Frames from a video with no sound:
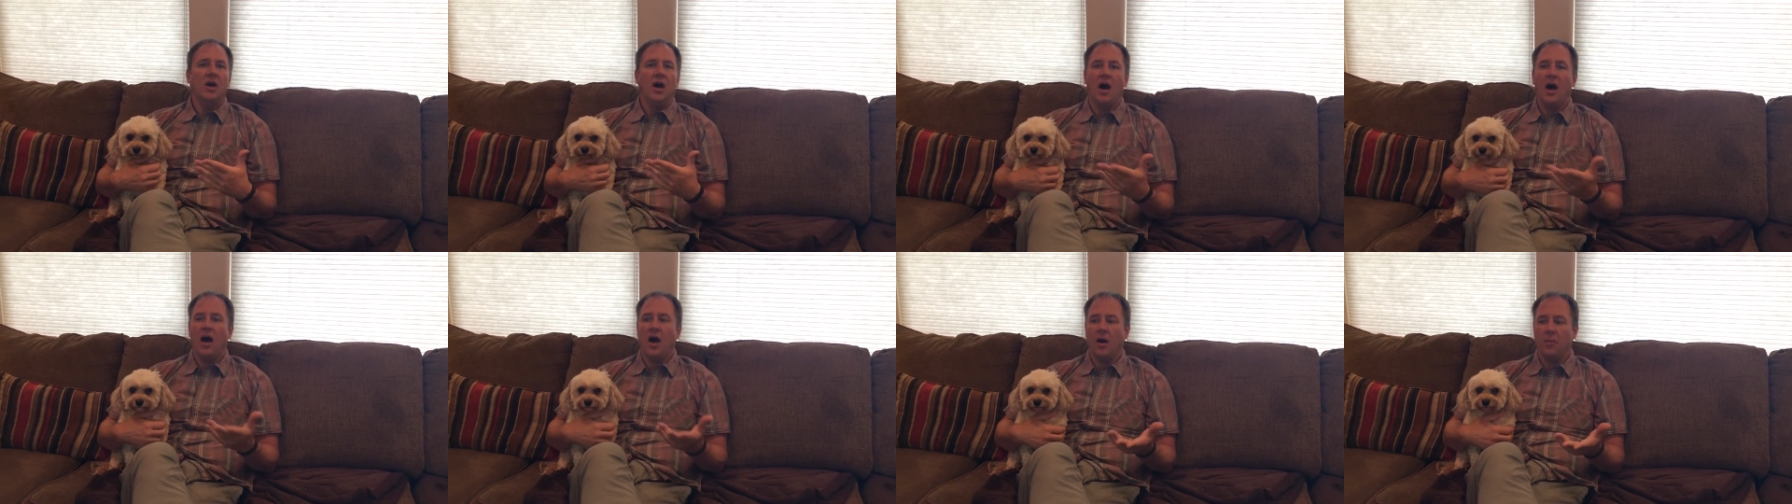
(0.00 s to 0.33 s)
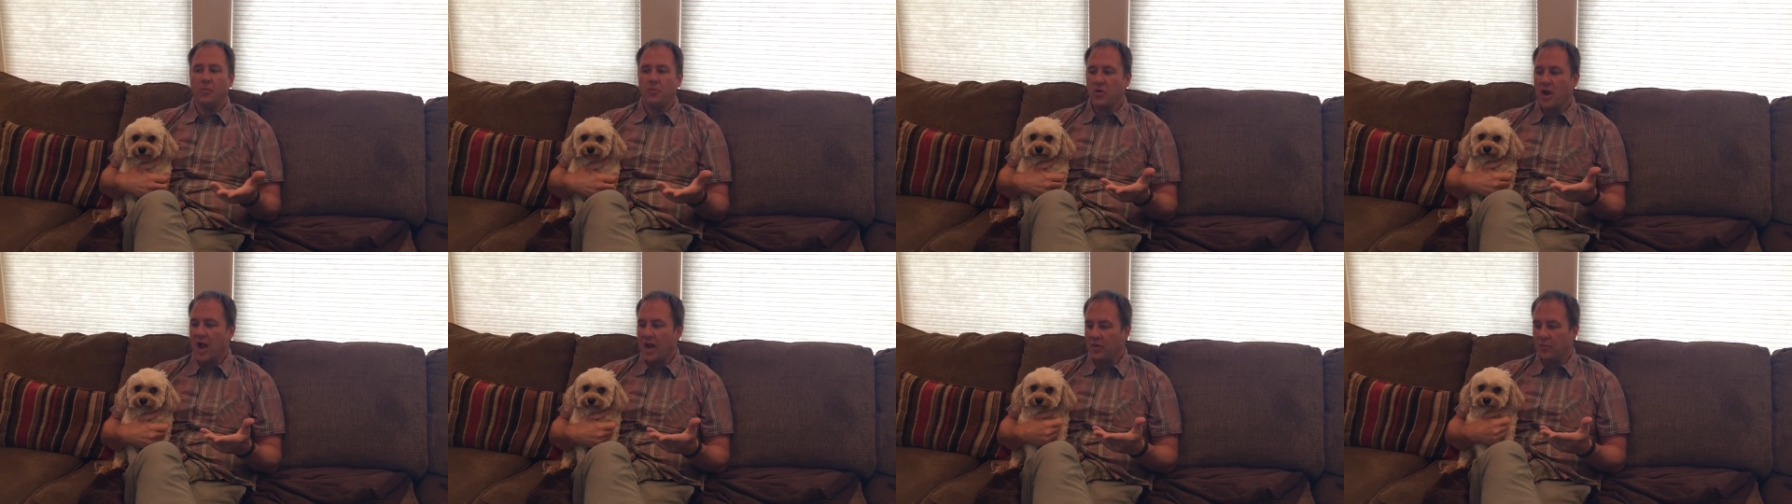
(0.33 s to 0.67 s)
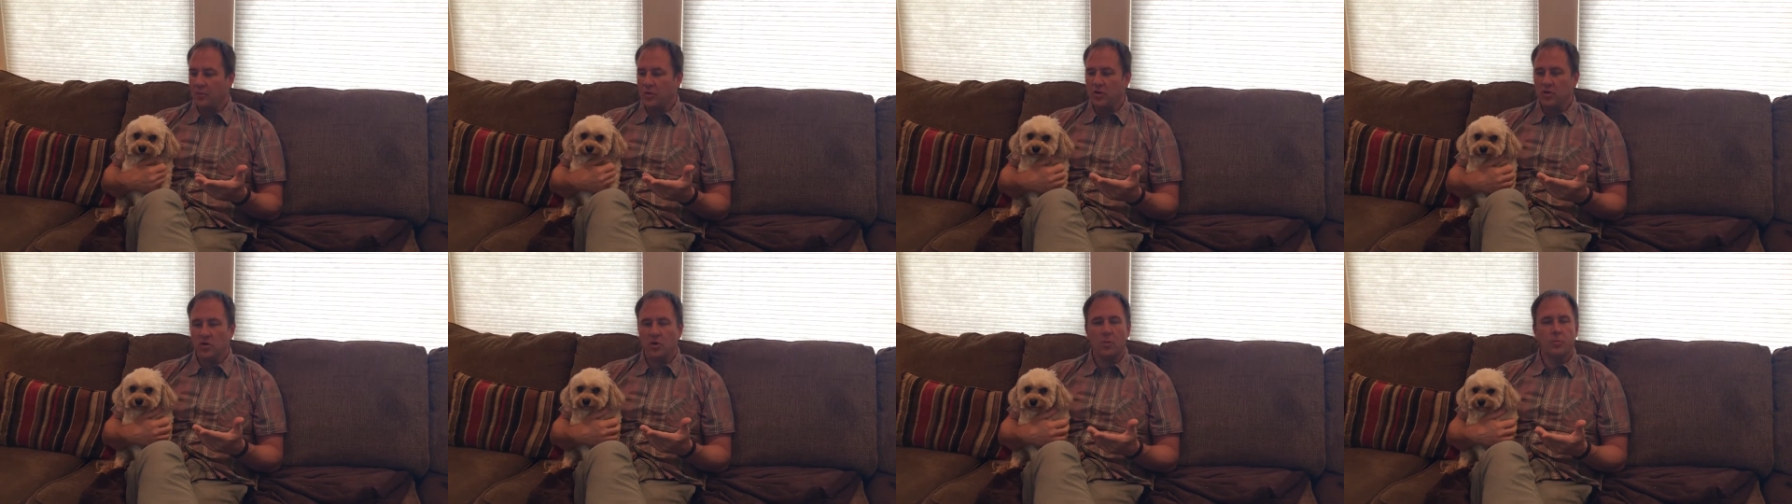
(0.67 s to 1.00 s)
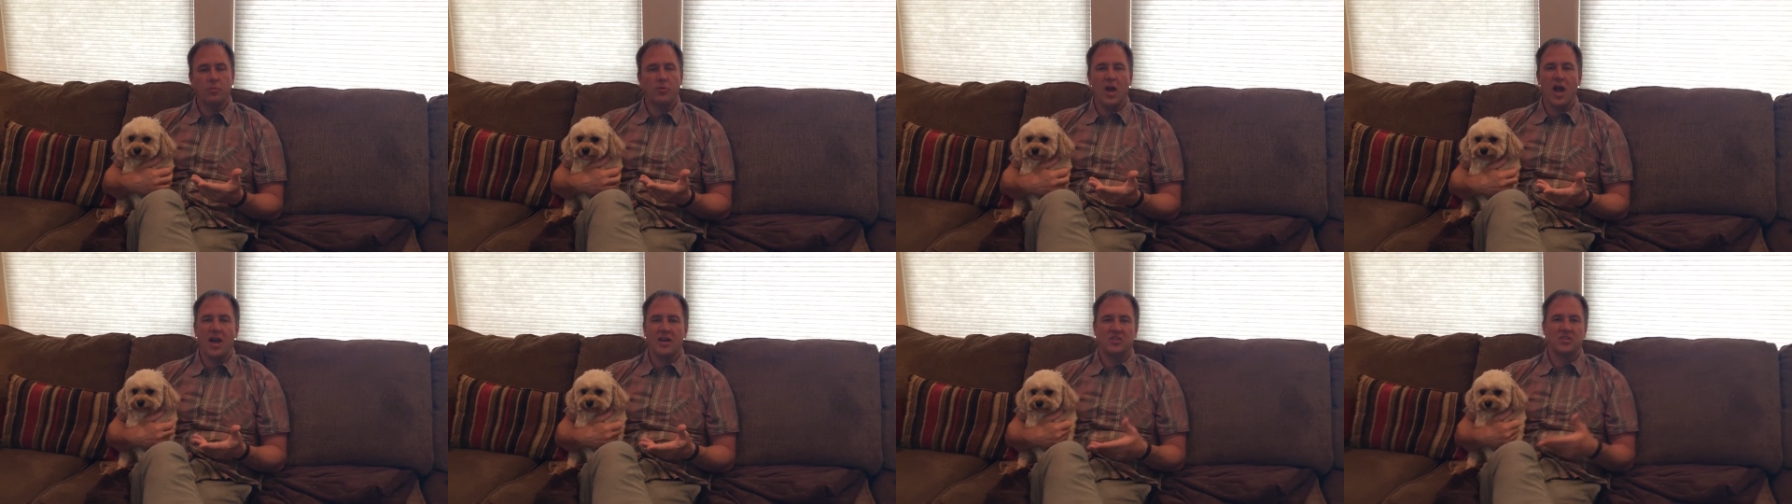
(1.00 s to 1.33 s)
Uh, when you're doing
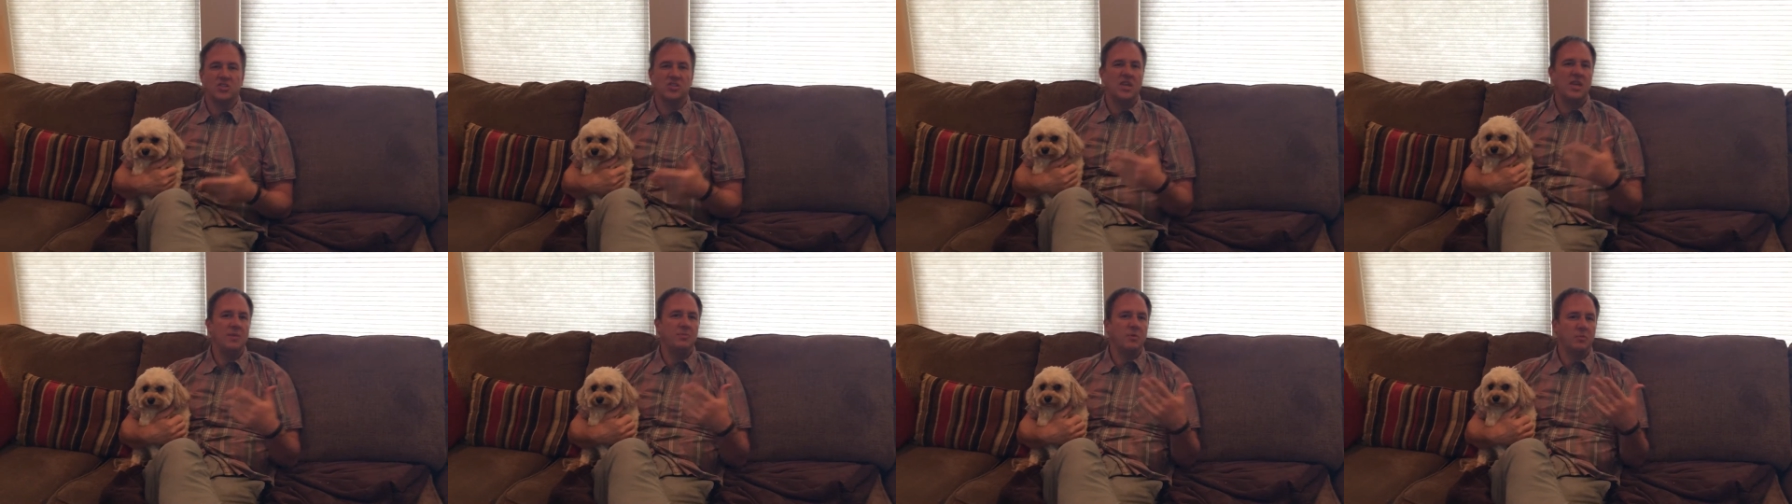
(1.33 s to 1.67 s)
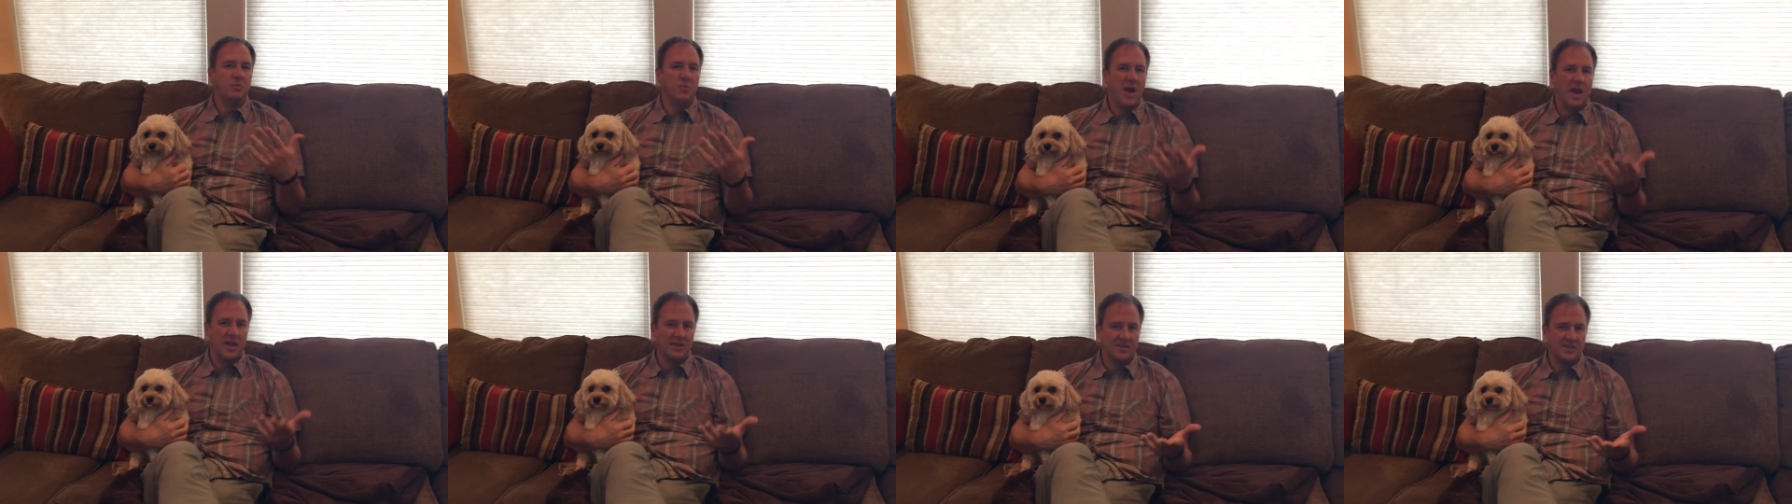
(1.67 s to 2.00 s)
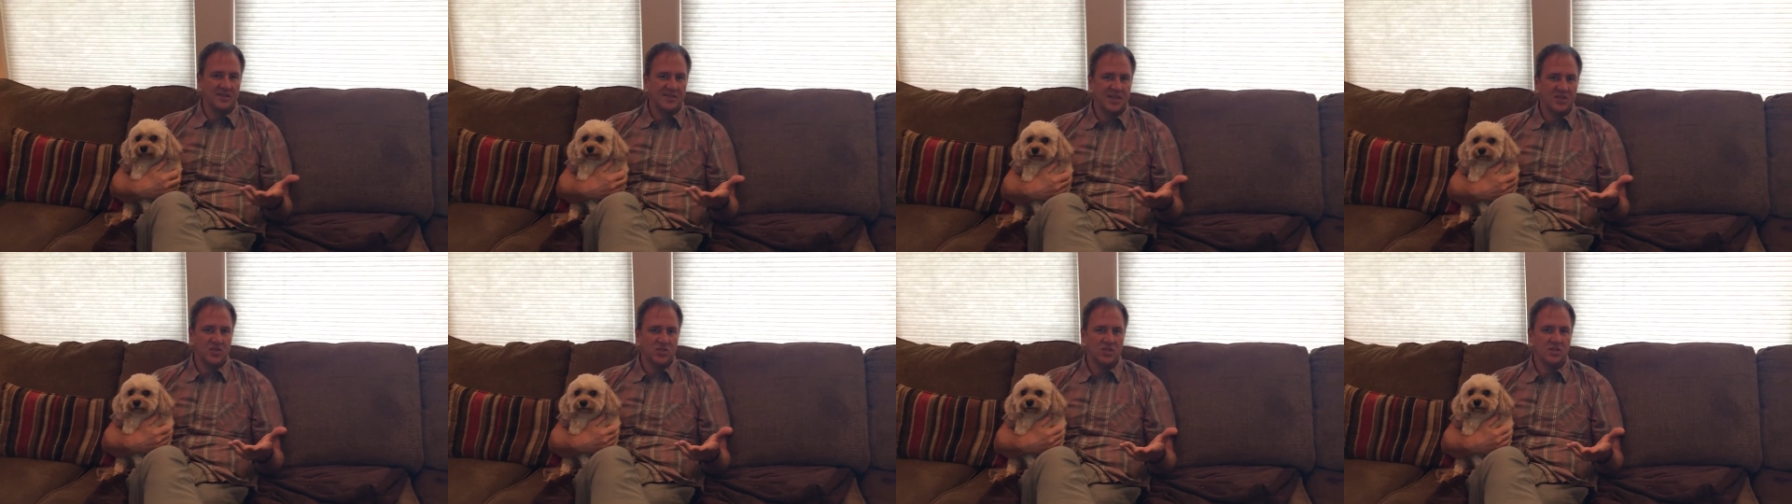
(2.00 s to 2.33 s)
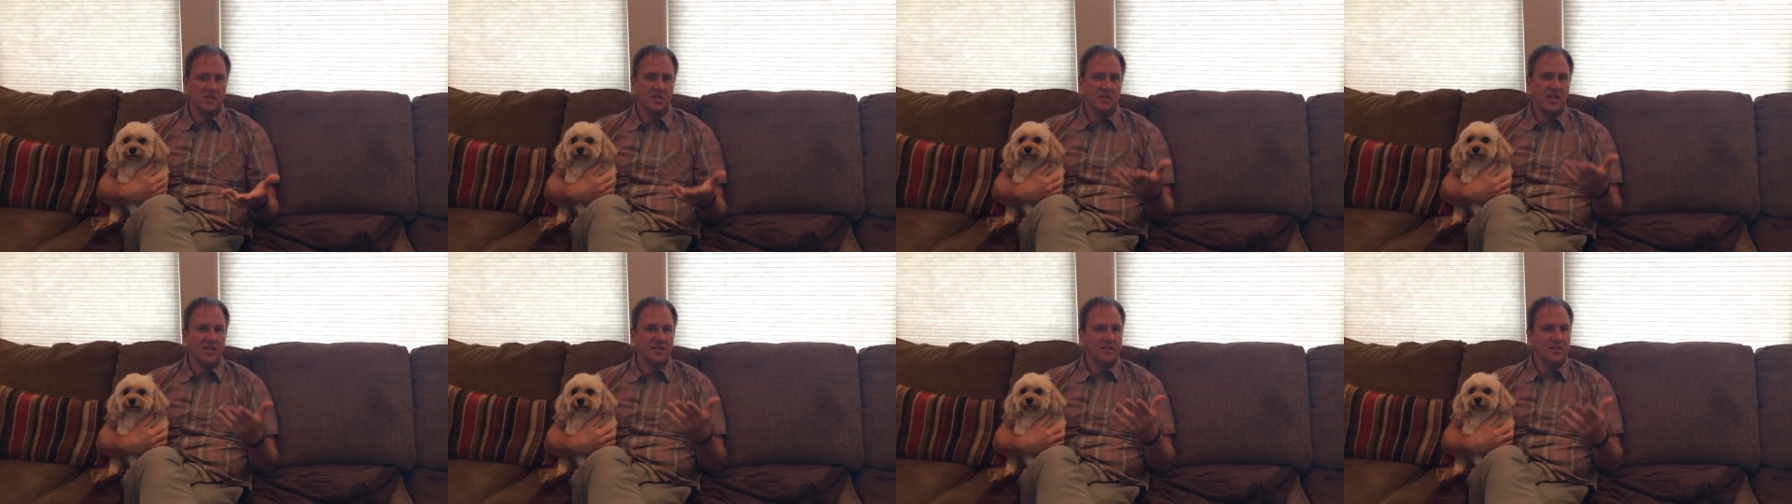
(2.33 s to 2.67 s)
practice, keep the practice
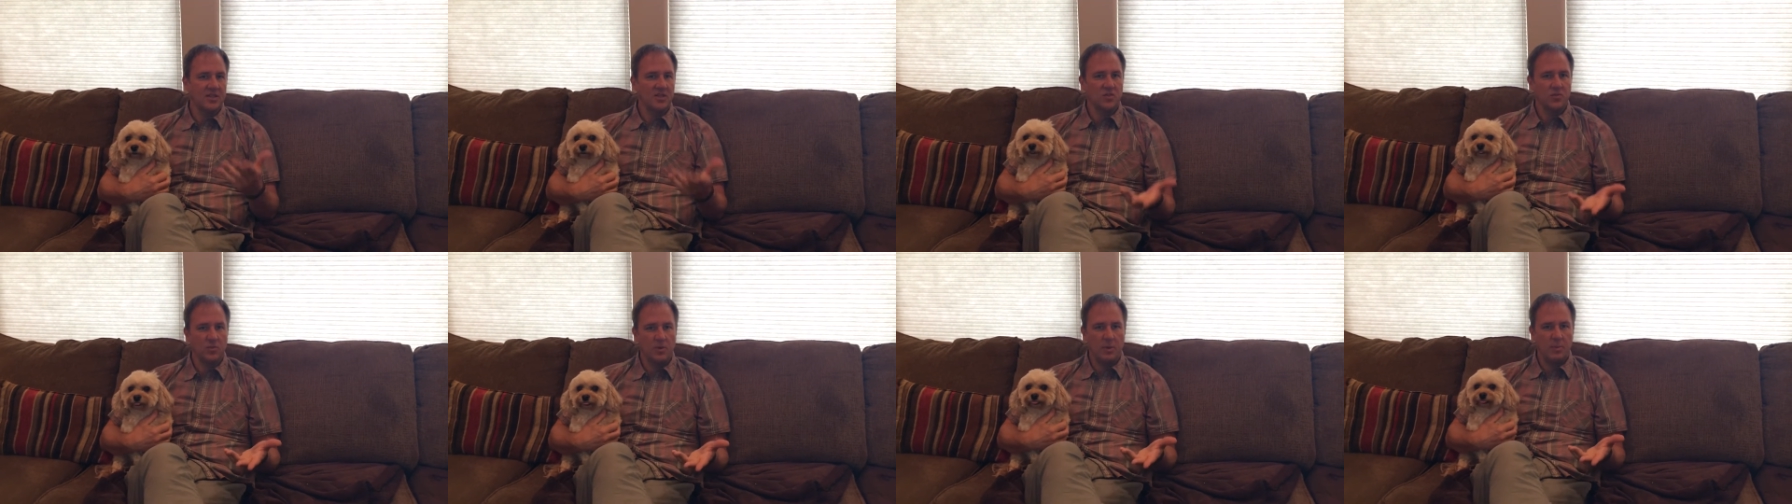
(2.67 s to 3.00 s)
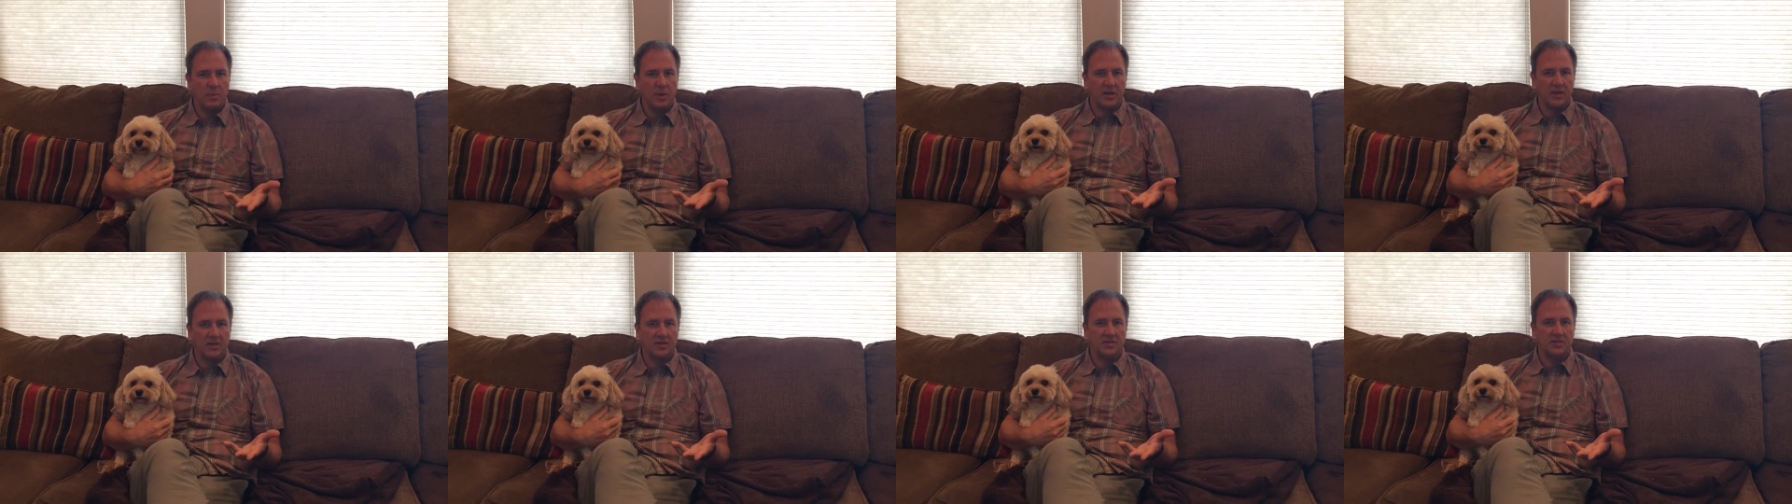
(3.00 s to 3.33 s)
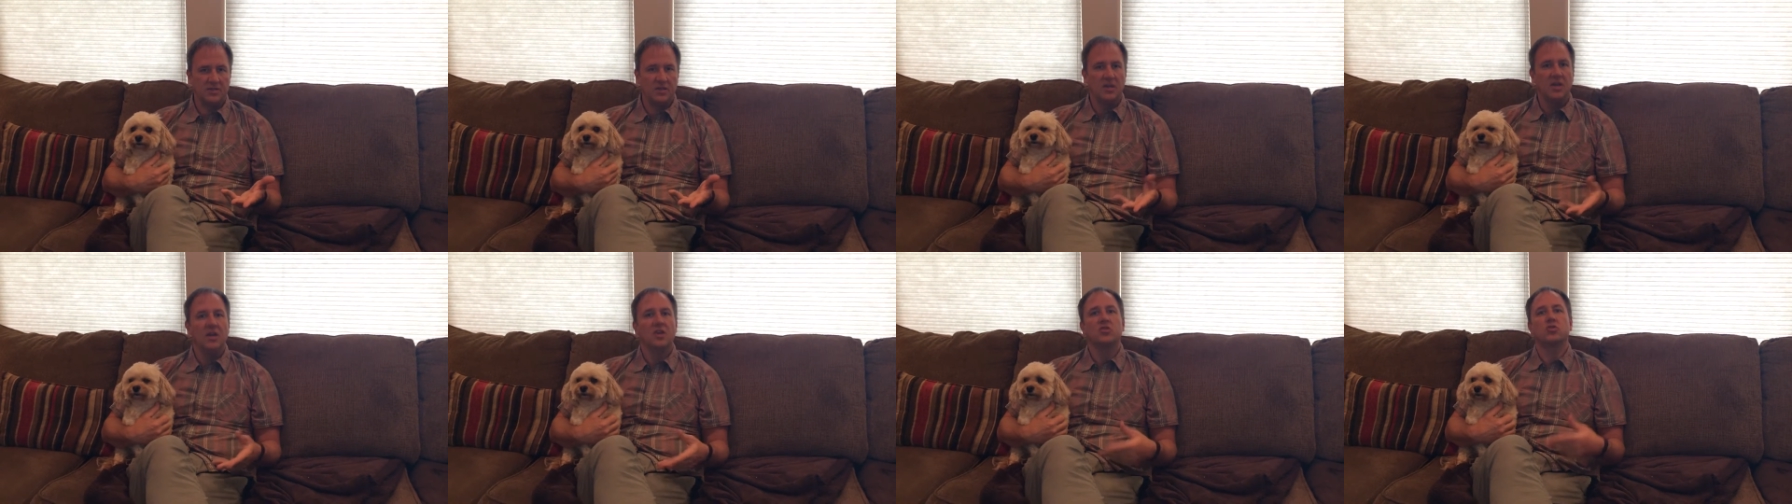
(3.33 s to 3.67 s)
sessions less than three minutes.